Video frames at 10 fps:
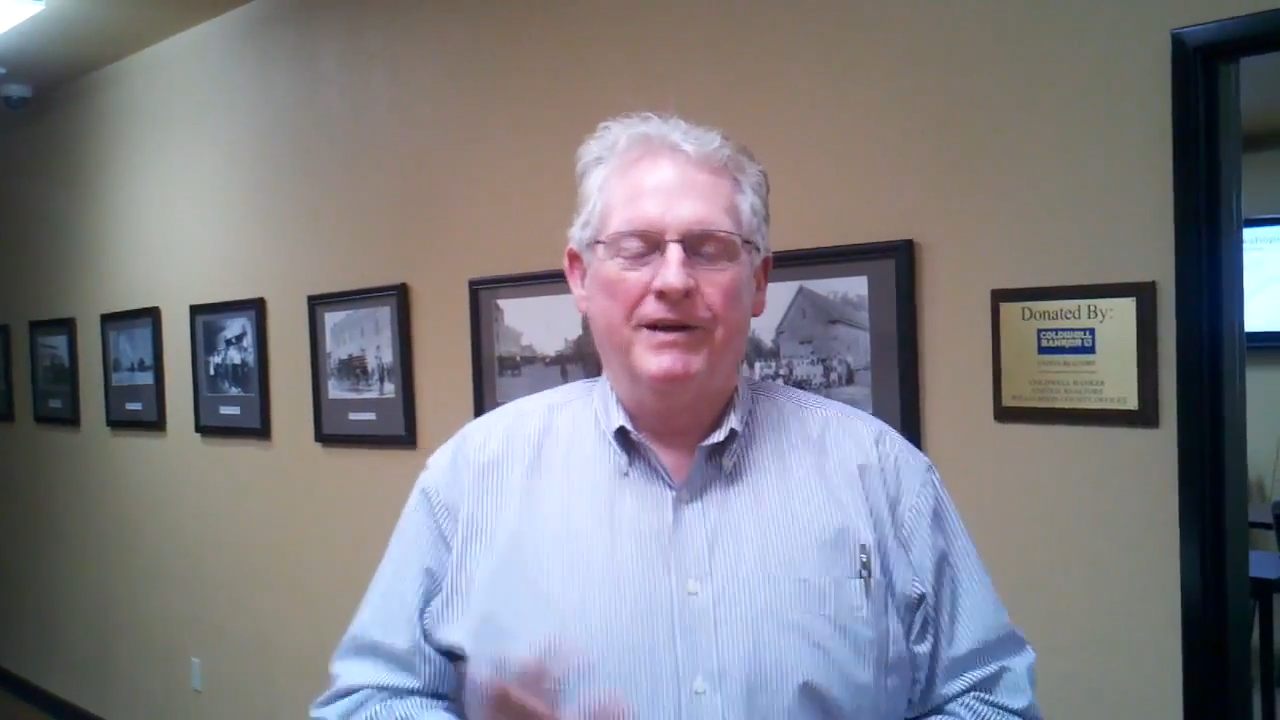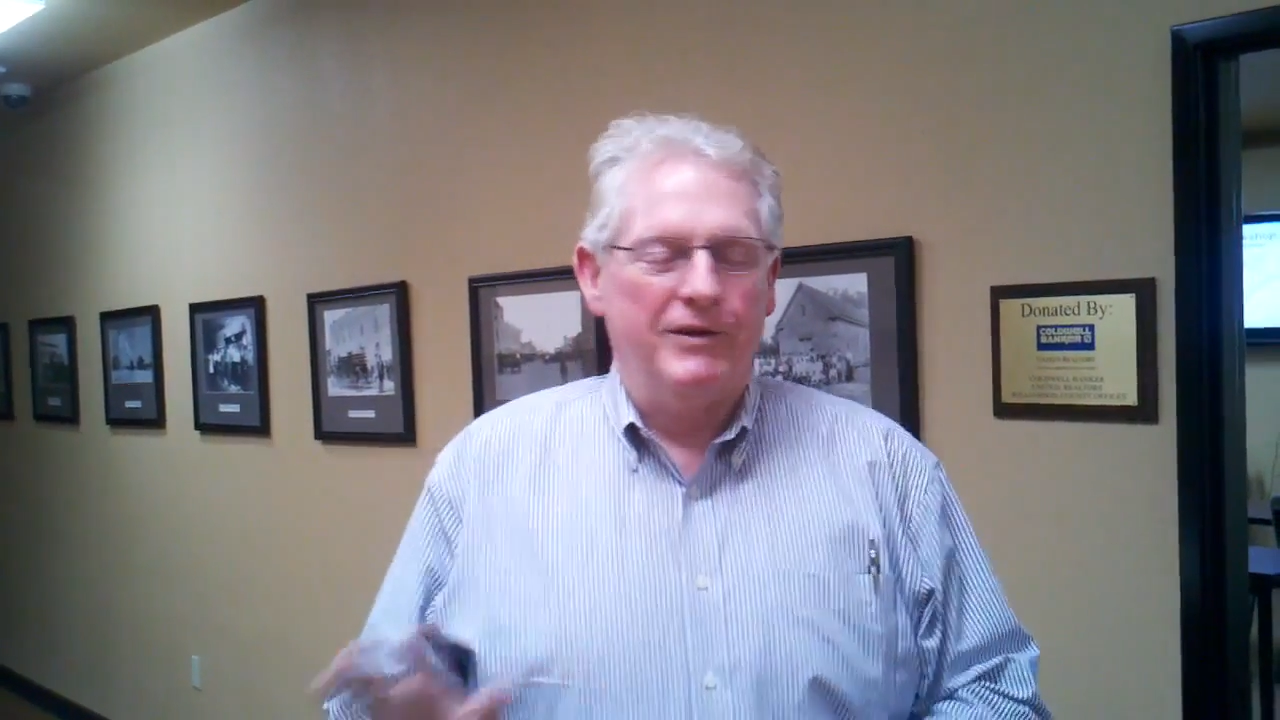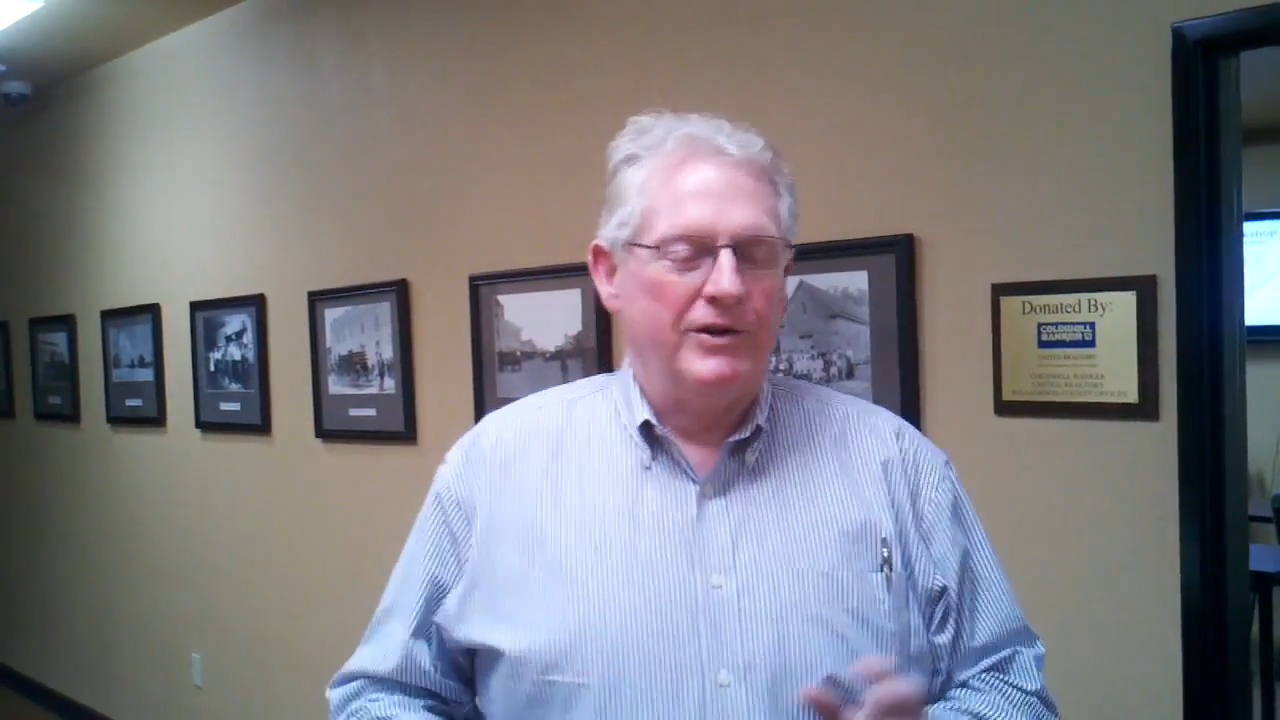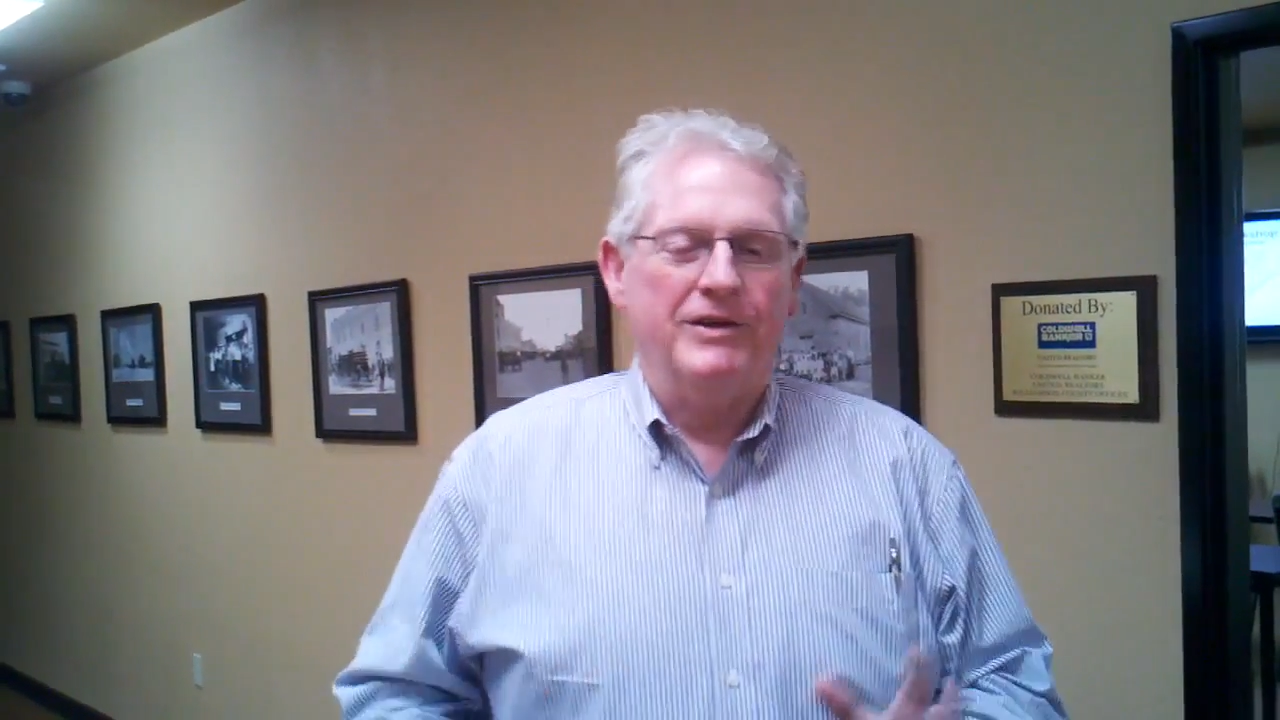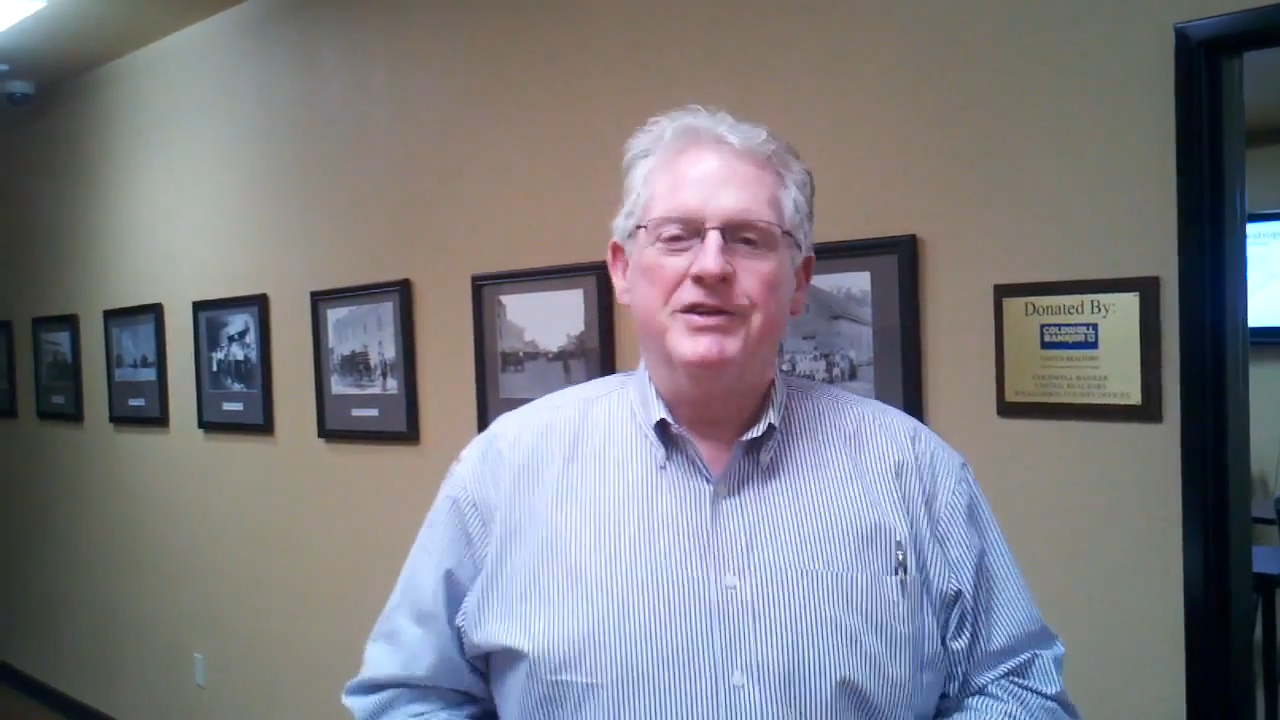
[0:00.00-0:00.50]

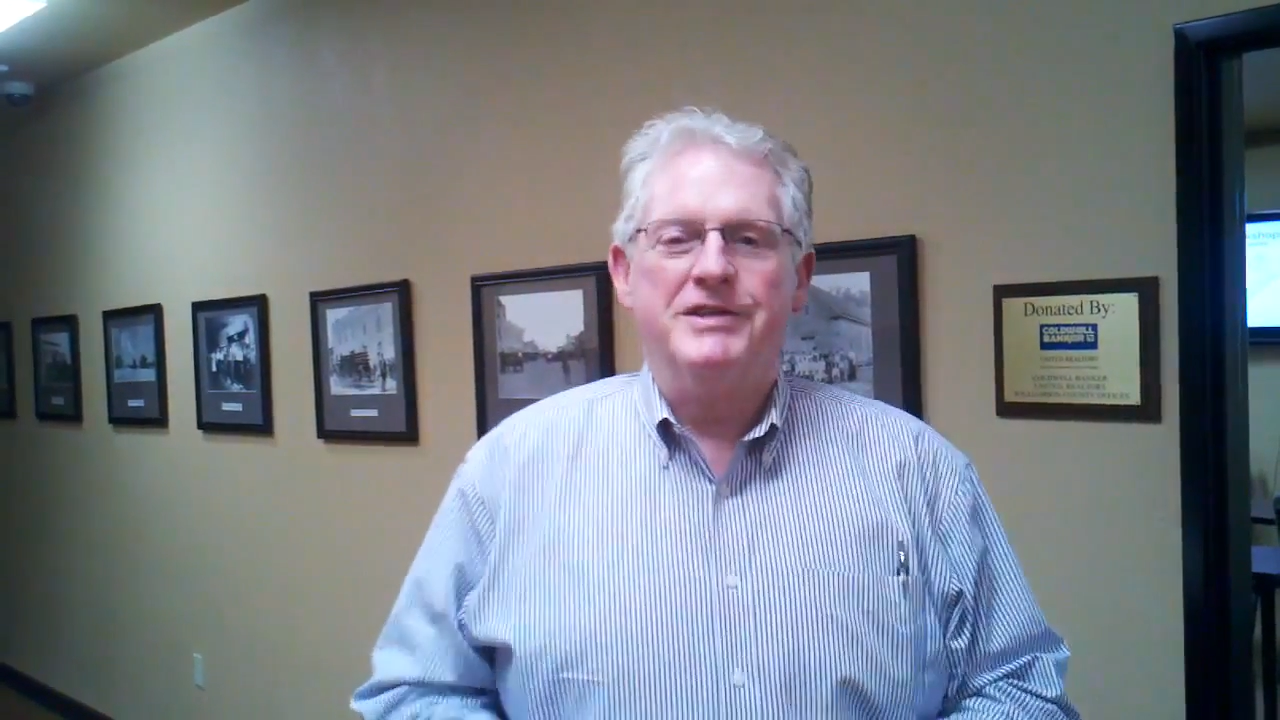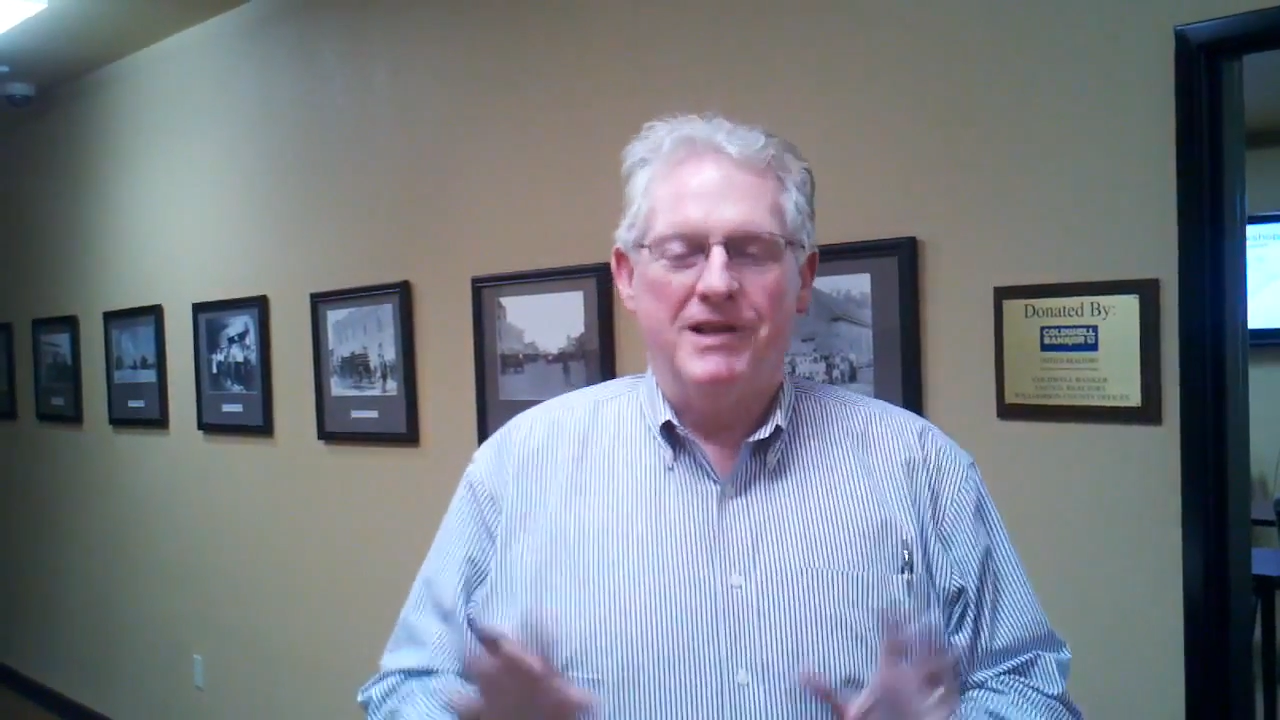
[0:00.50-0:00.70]
I've learned